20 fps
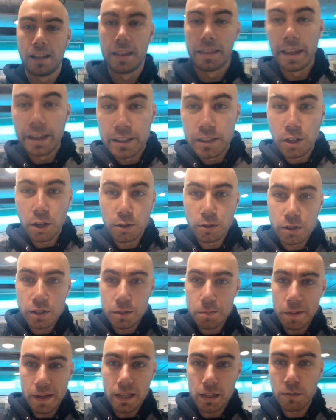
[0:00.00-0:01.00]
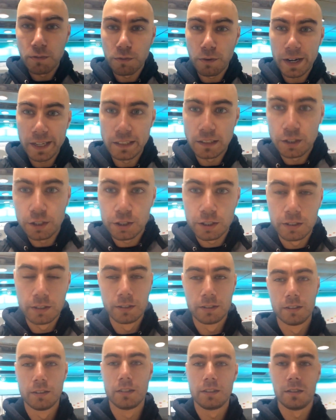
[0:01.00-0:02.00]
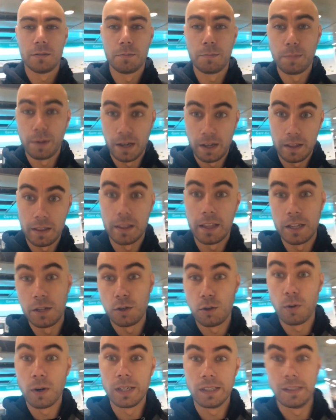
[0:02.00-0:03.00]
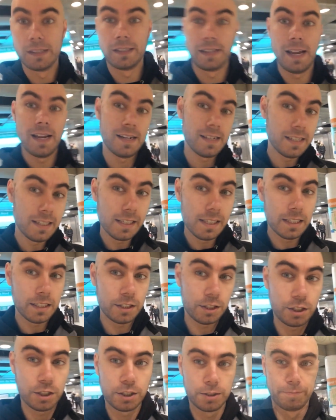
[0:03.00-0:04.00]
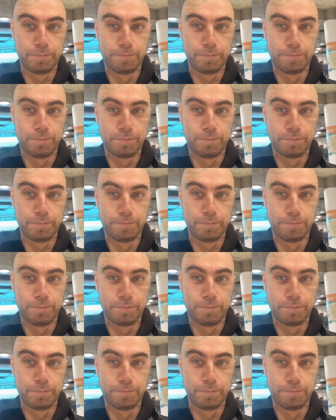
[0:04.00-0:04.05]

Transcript: They don't speak French but they do understand English.